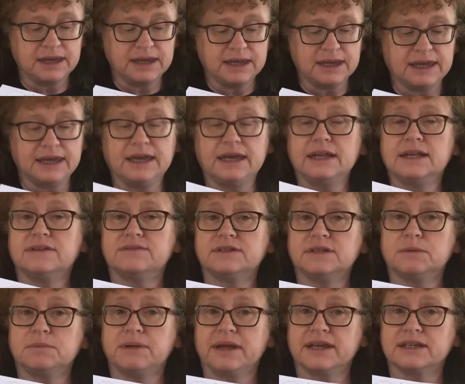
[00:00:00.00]
He lived in a
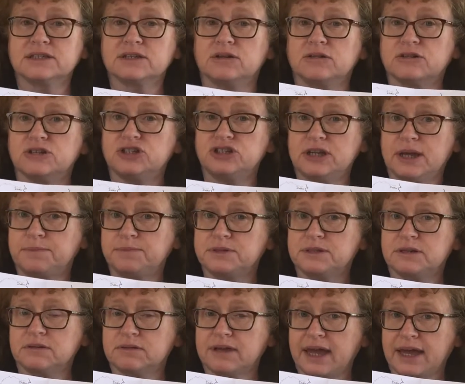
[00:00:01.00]
place called
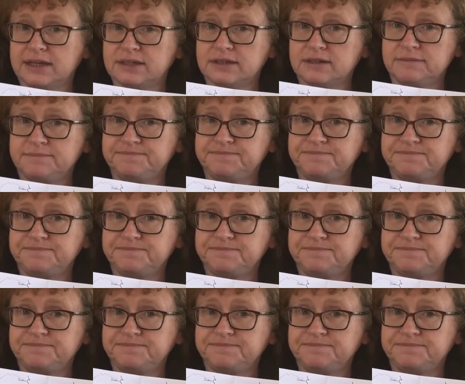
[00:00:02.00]
Chepstow Castle.